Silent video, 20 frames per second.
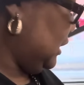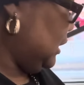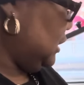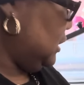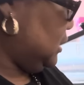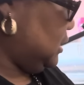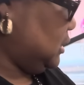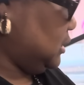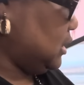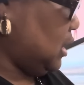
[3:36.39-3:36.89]

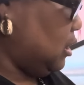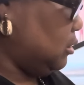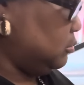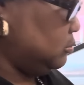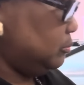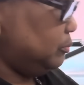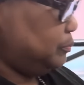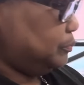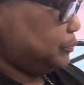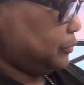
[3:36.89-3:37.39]

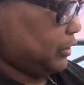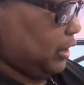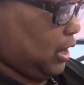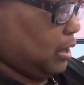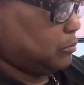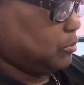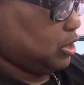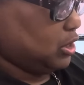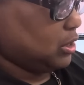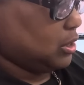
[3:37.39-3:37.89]
So
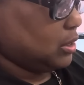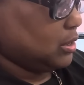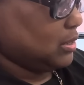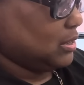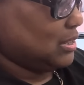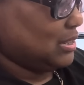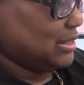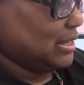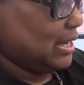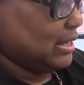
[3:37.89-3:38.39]
I'm just going to
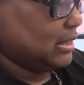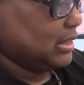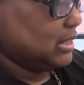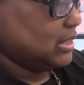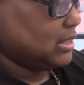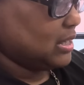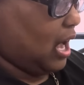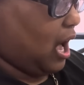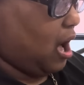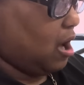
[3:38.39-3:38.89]
set
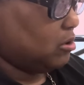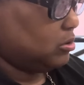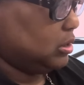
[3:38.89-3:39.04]
this all